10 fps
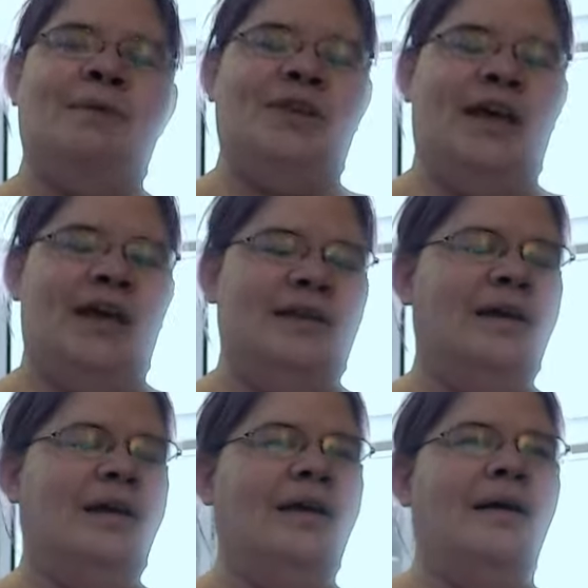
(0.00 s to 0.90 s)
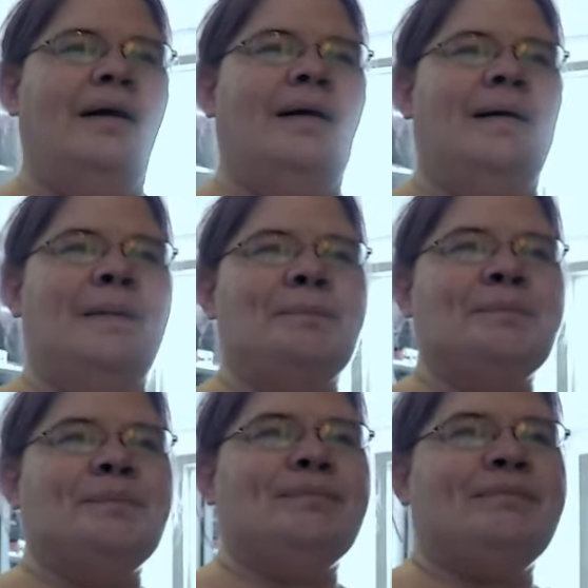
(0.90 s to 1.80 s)
at the end. Um,
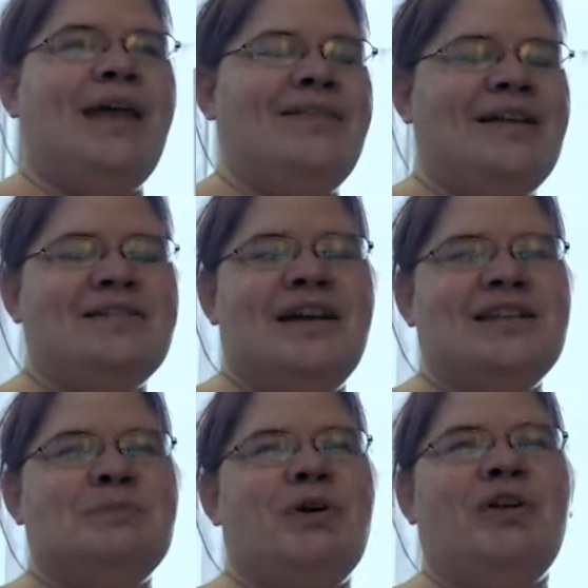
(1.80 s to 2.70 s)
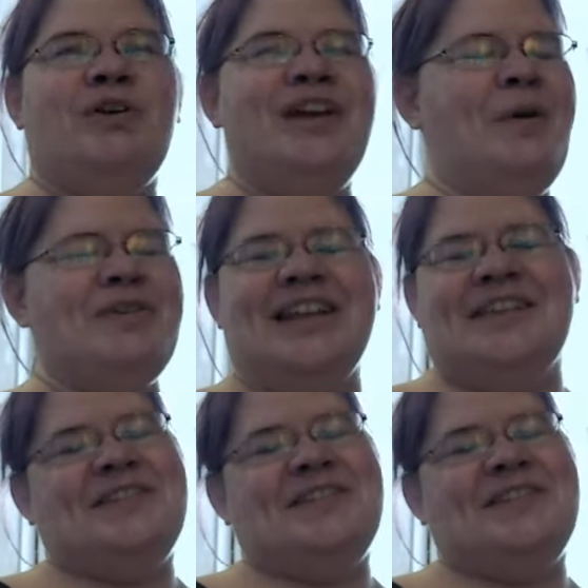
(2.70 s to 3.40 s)
and that's not a spoiler. He always gets